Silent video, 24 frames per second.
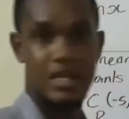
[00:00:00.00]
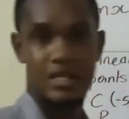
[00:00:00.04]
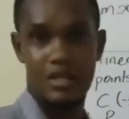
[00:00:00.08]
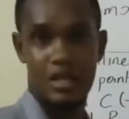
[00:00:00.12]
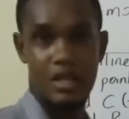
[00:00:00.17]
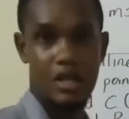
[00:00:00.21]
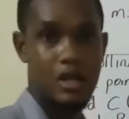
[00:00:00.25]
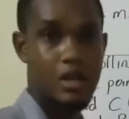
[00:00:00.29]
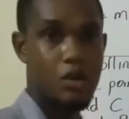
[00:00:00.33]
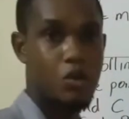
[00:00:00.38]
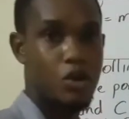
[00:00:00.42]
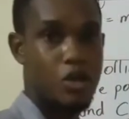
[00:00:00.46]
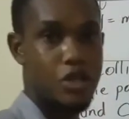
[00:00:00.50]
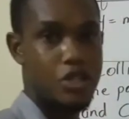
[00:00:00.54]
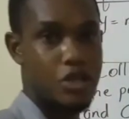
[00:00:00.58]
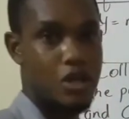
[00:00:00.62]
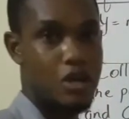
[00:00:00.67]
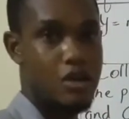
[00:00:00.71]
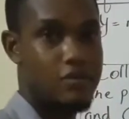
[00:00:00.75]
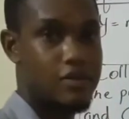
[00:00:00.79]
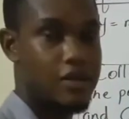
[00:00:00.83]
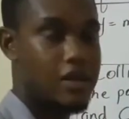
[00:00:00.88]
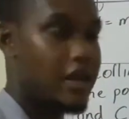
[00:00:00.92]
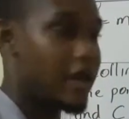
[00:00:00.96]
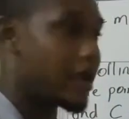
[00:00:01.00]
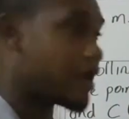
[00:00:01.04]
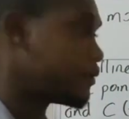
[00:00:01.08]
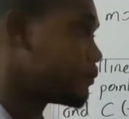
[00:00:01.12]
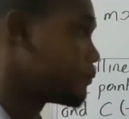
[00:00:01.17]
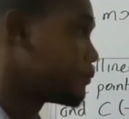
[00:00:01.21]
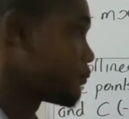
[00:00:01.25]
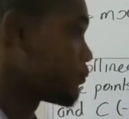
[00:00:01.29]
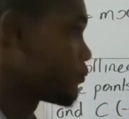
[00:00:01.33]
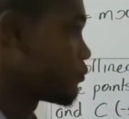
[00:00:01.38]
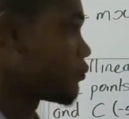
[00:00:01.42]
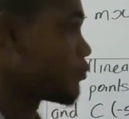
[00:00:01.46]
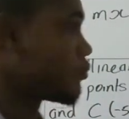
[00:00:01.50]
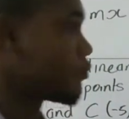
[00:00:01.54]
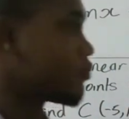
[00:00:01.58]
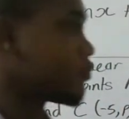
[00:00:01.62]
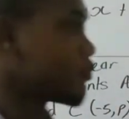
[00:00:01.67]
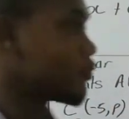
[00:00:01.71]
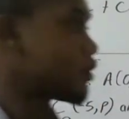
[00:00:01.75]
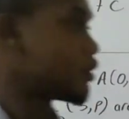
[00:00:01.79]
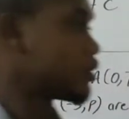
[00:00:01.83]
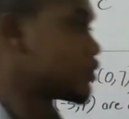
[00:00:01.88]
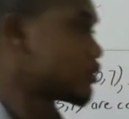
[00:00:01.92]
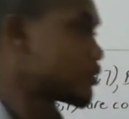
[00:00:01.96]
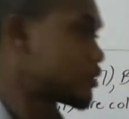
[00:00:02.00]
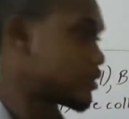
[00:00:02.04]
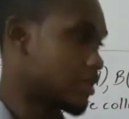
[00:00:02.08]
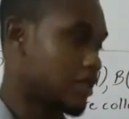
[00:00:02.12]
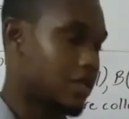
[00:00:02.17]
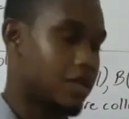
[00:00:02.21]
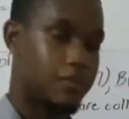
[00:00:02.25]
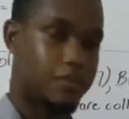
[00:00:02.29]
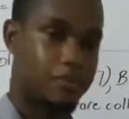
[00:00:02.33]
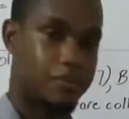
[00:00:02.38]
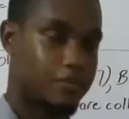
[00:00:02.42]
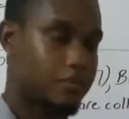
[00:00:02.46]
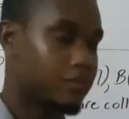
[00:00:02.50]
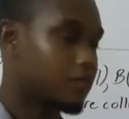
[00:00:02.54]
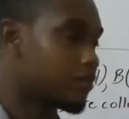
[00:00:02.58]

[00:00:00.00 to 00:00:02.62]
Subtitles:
that's the equation of a line. C